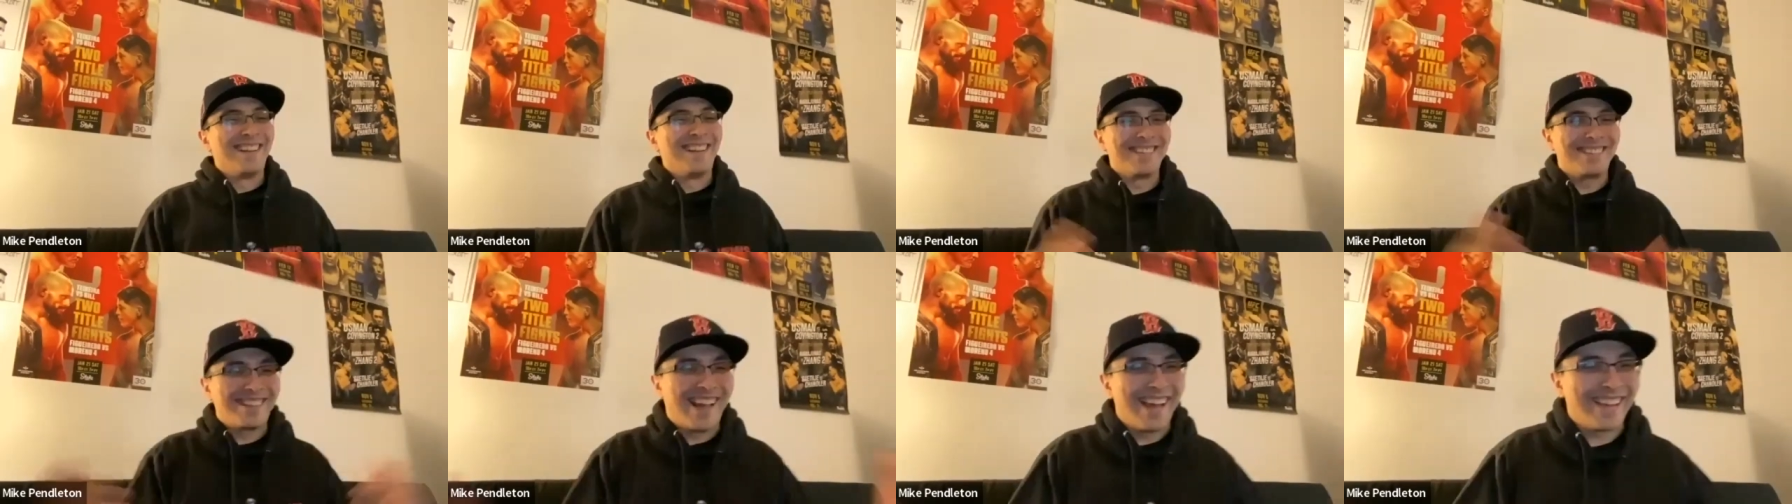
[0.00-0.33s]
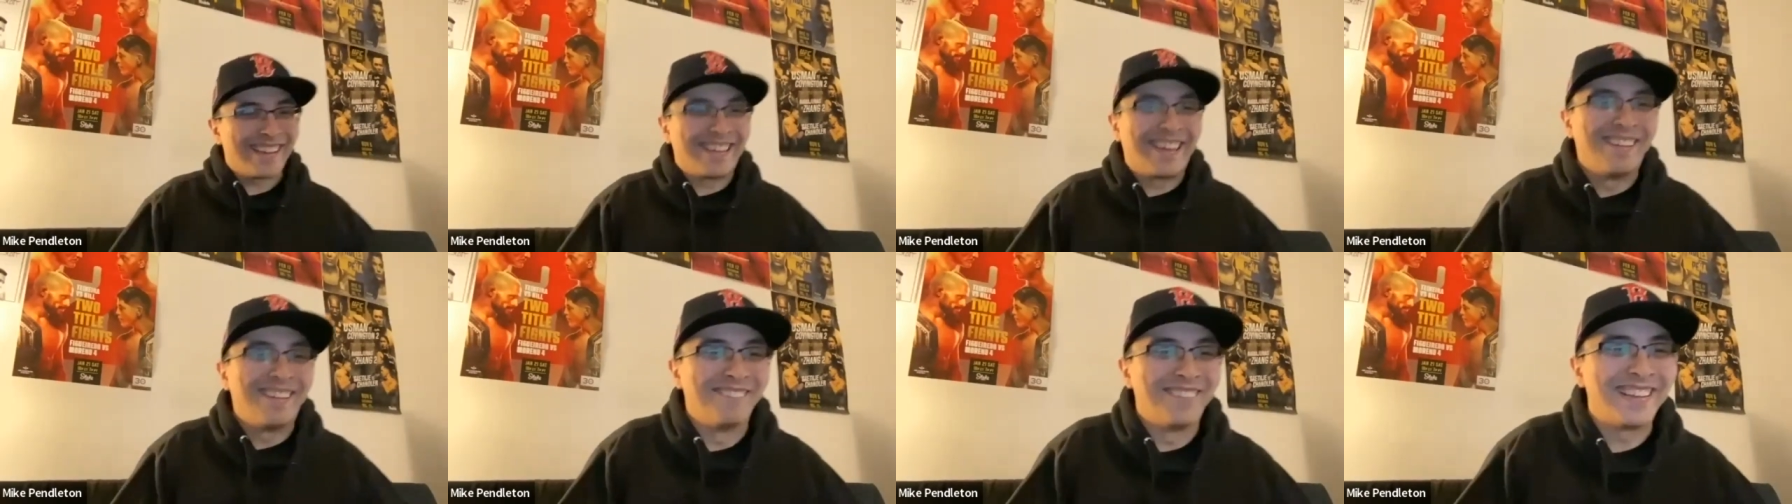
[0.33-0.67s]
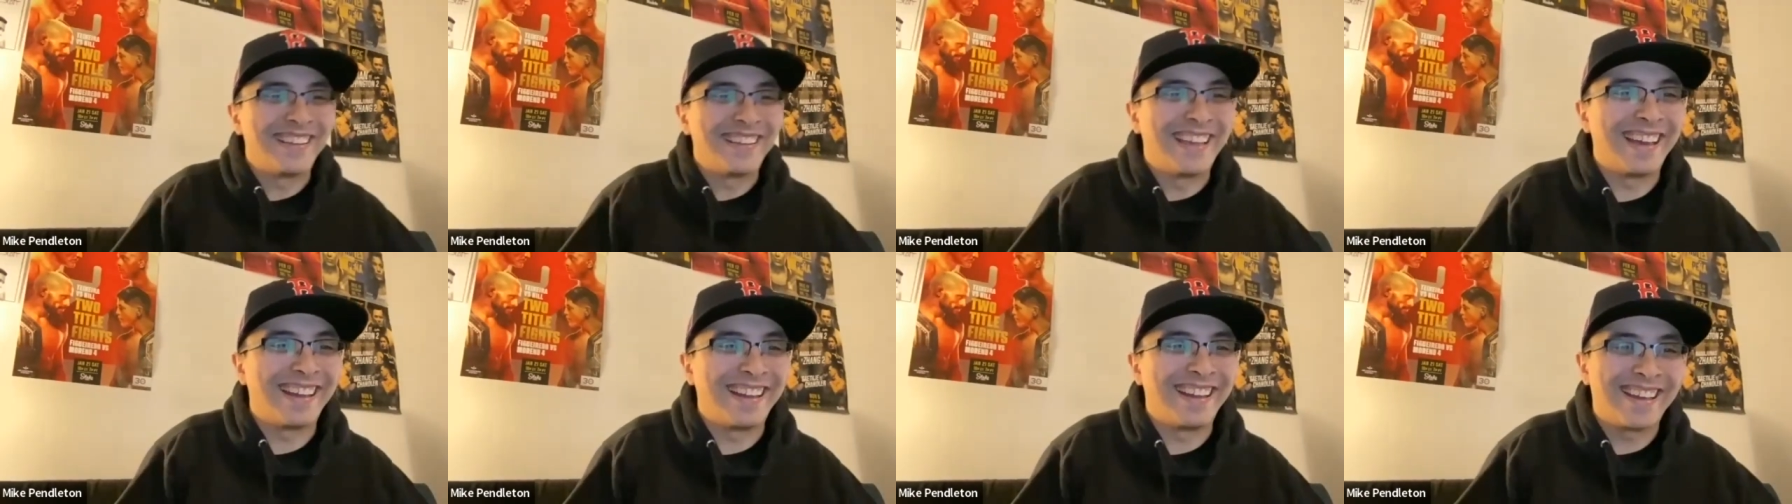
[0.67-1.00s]
Let's say, go. Can we
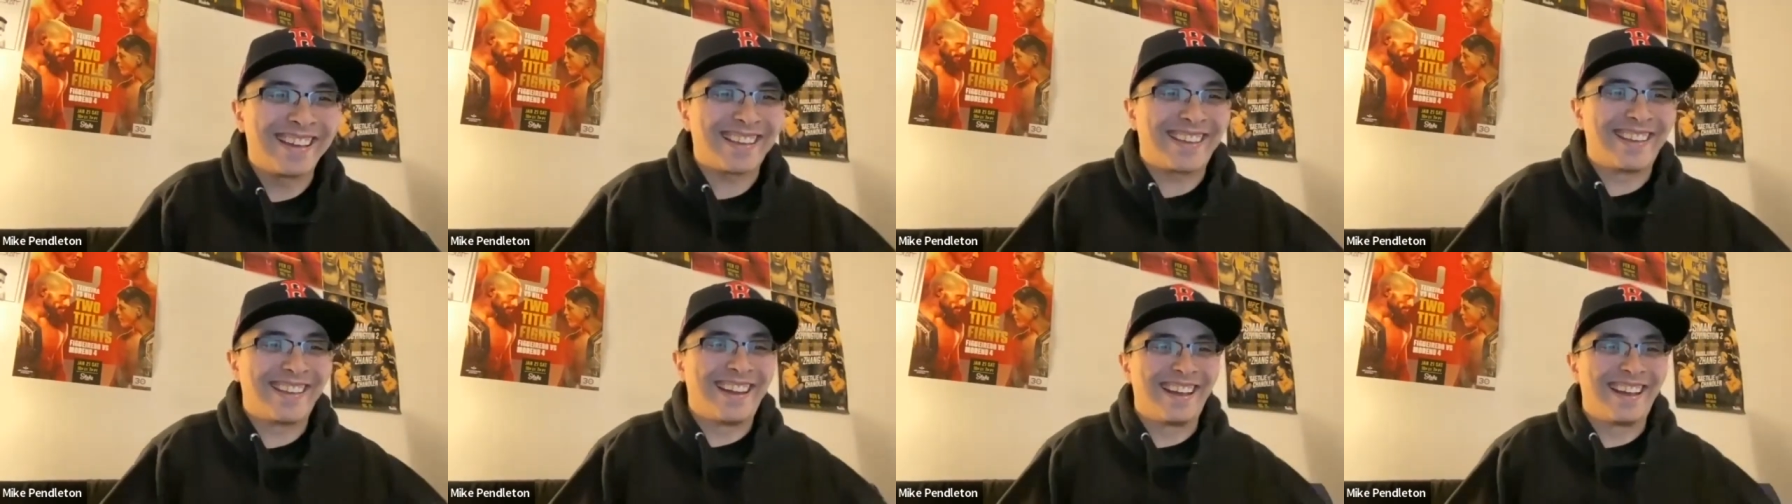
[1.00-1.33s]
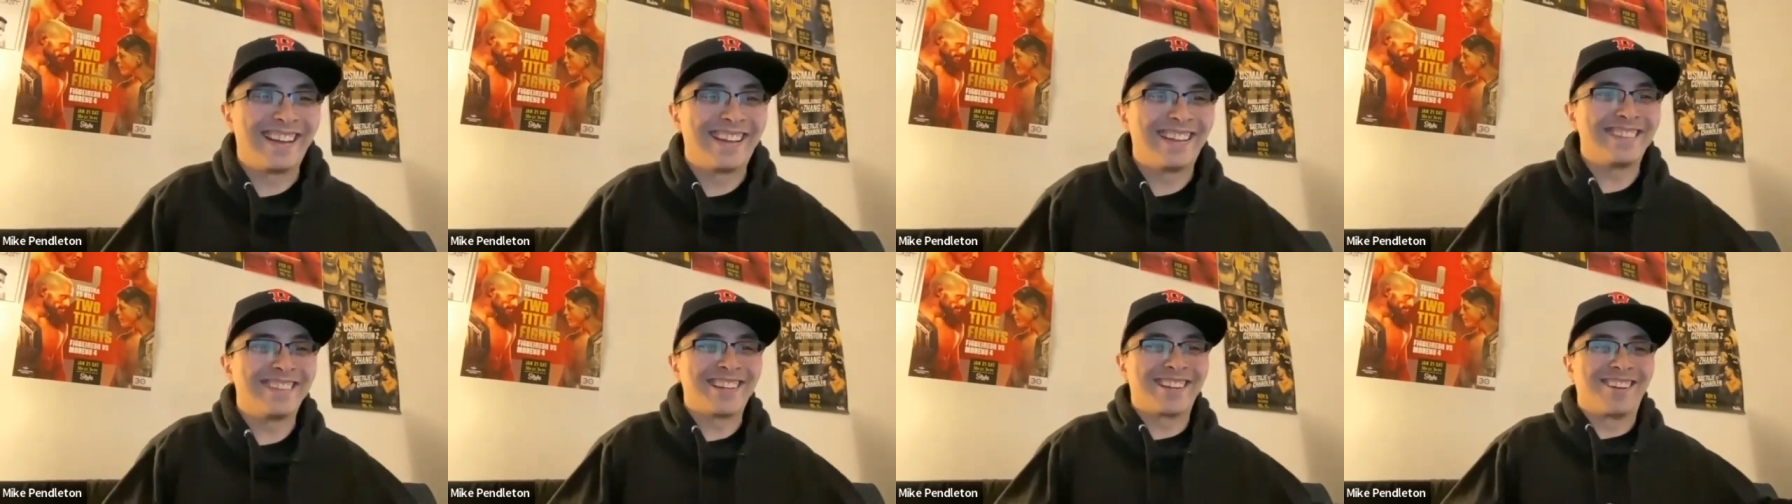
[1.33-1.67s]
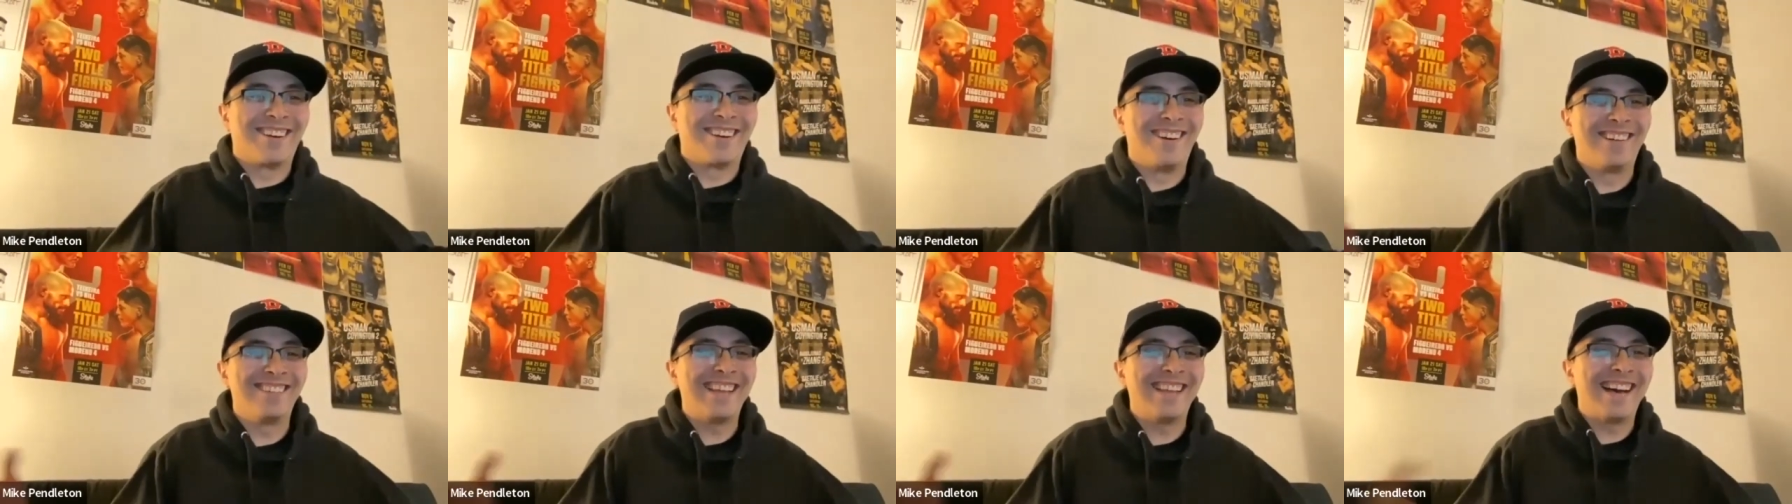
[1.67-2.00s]
get it? Can I get the call